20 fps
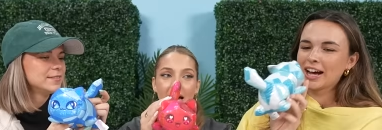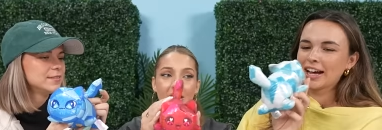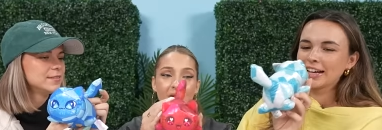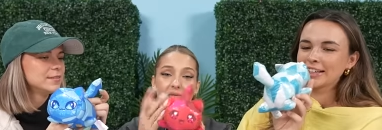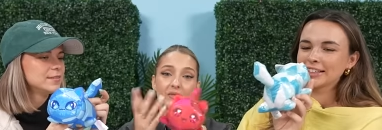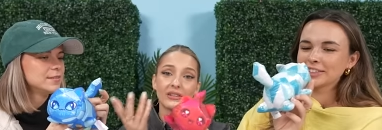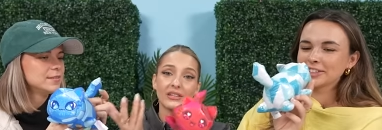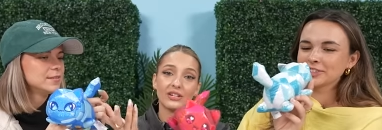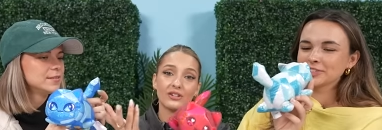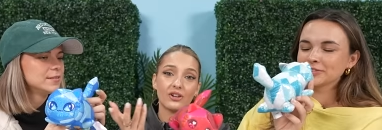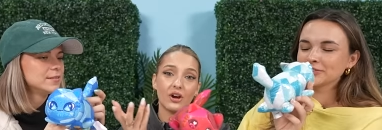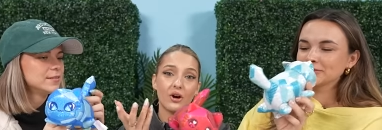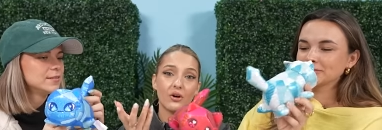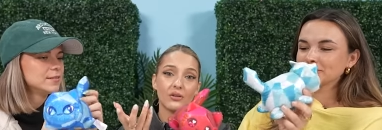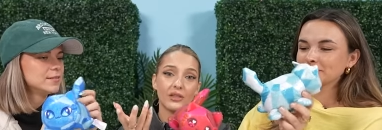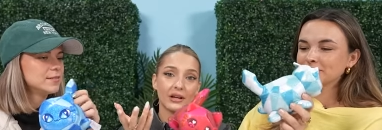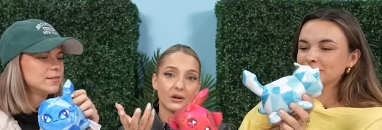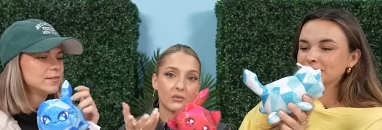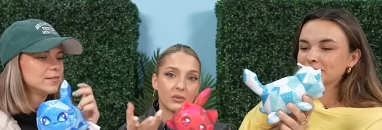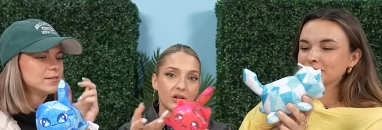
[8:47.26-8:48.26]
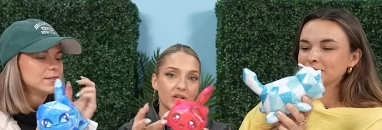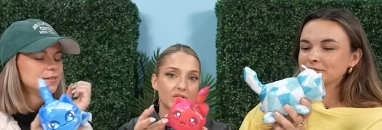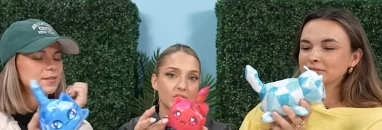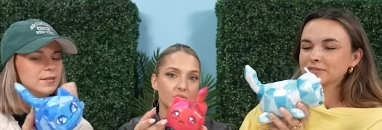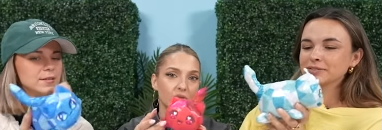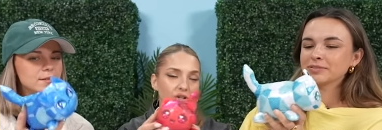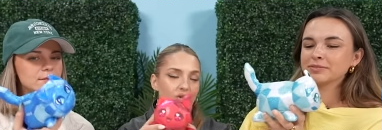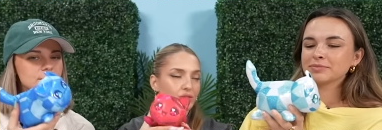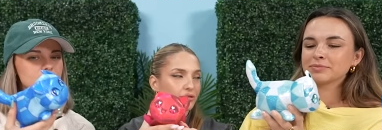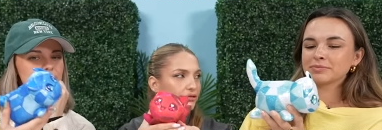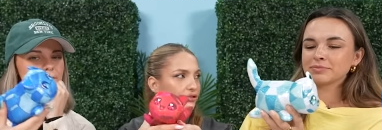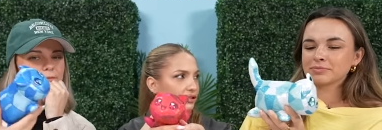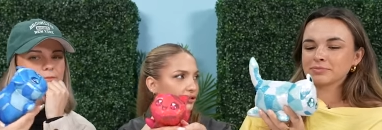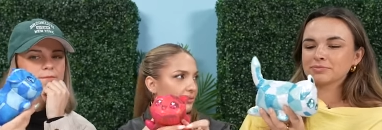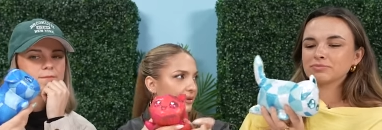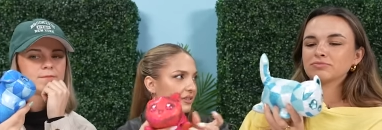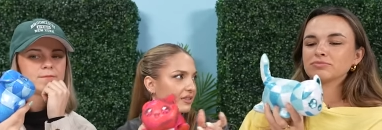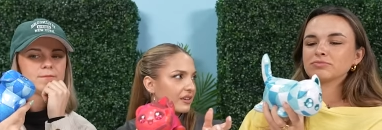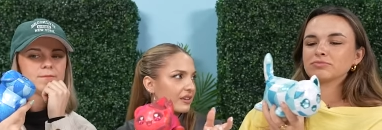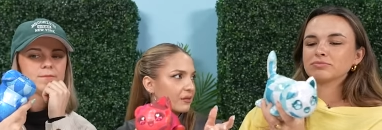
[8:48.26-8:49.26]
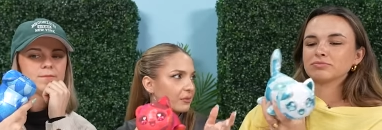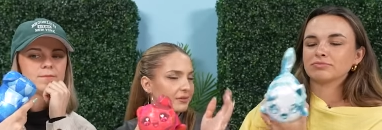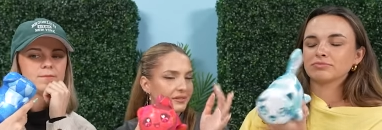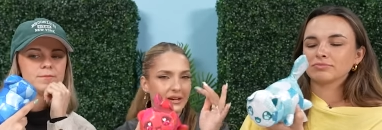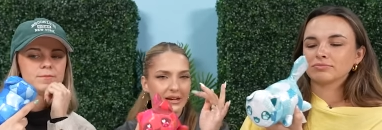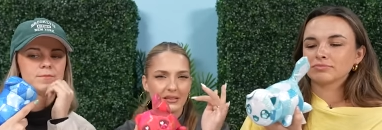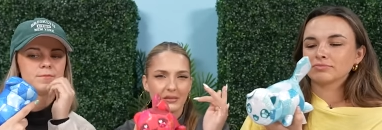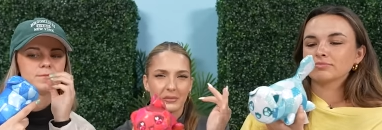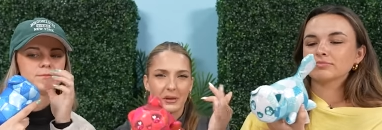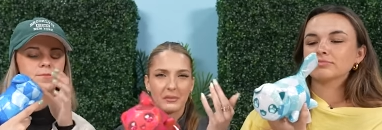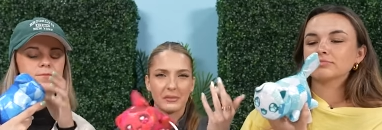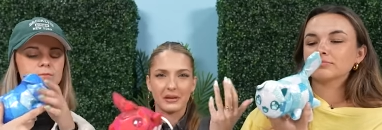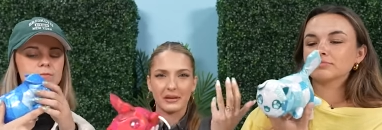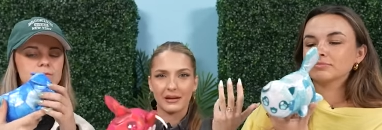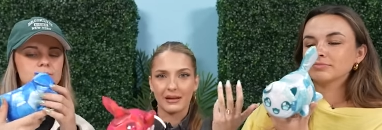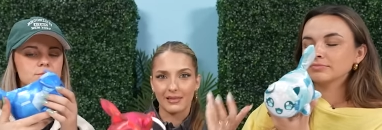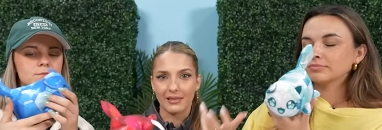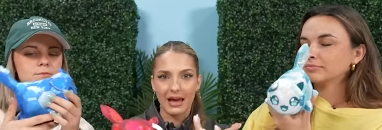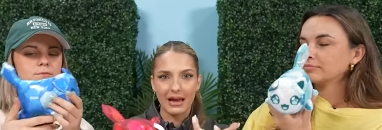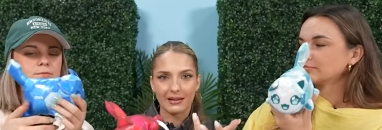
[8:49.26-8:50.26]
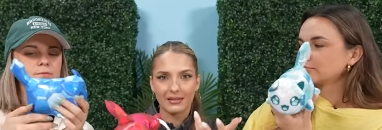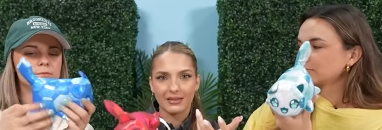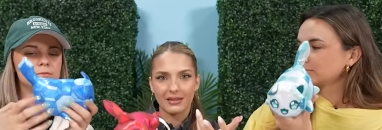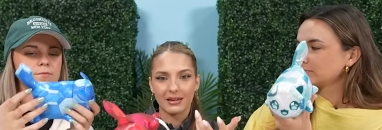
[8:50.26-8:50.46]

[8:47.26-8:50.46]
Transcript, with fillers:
Speaker 1: I don't really know like what you do with these besides maybe collect